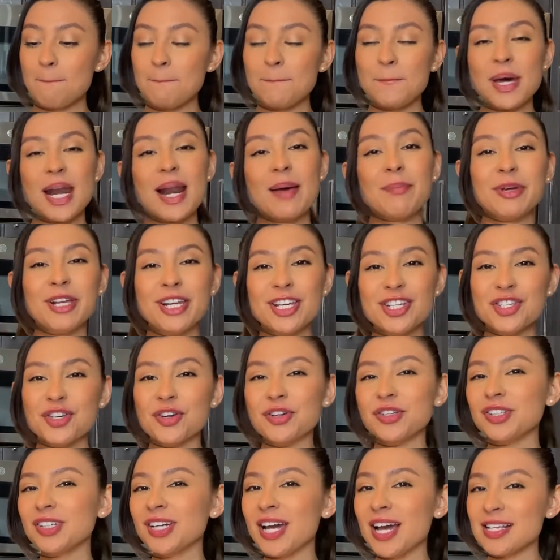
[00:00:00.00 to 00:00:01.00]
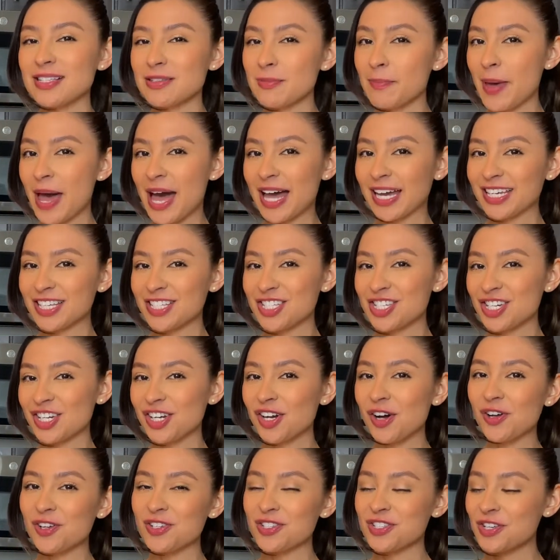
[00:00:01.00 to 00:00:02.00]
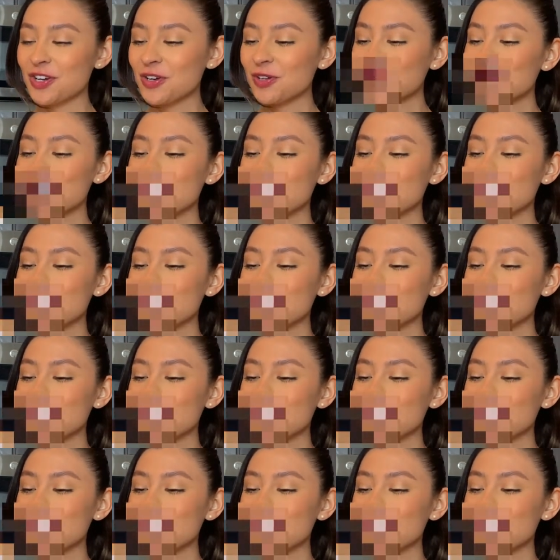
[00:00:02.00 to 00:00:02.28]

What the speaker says: But I'm gonna show you guys the packaging also.